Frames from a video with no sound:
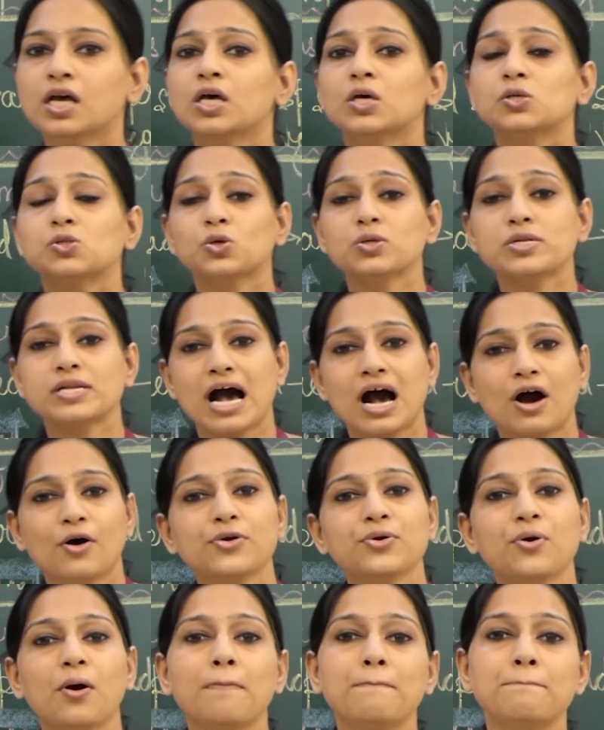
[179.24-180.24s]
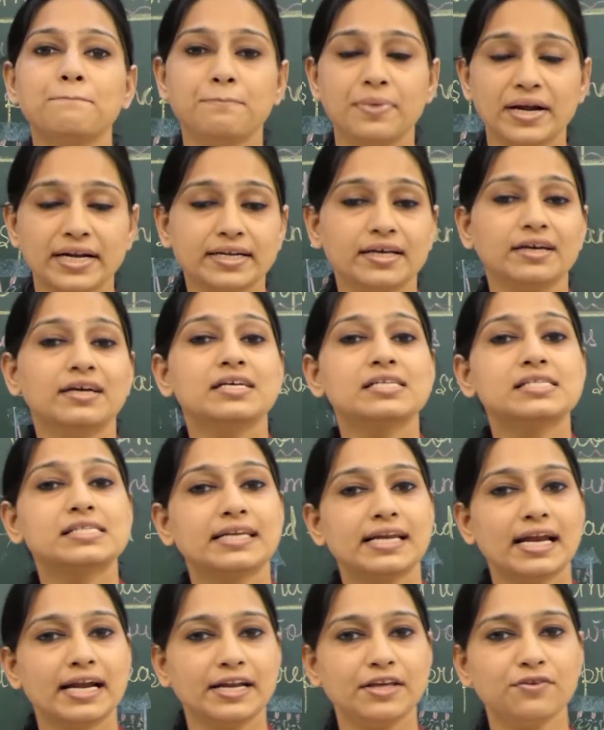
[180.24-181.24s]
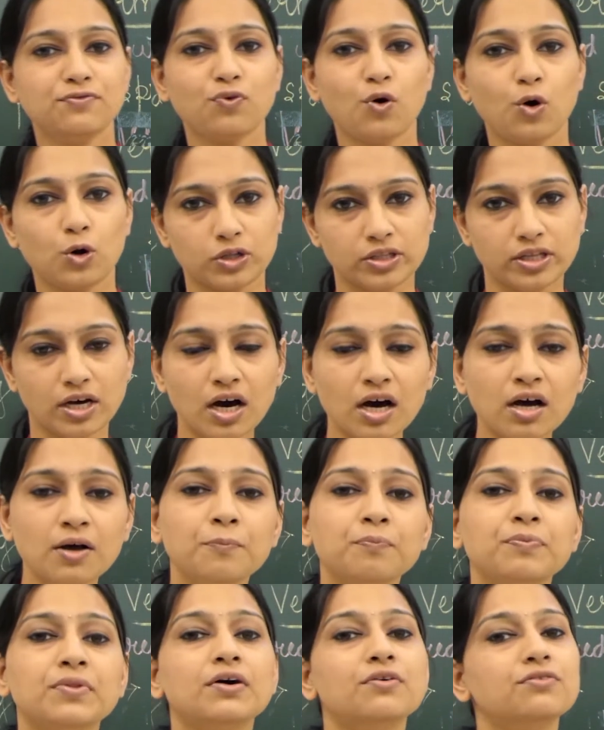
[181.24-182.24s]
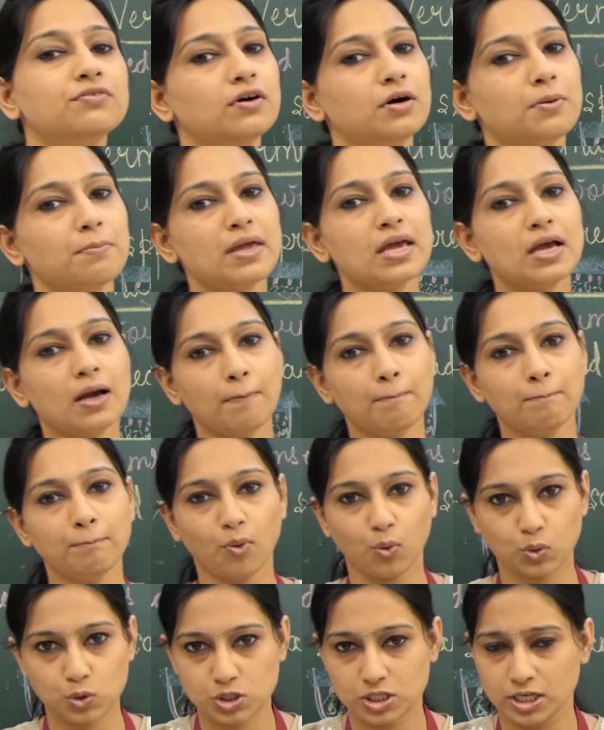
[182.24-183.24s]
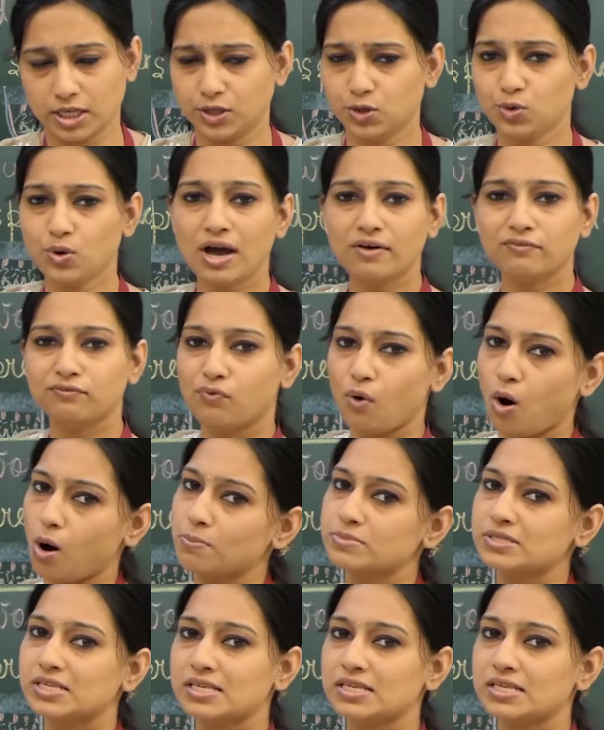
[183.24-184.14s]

So now your pit is ready for the vermicomposting. You have worms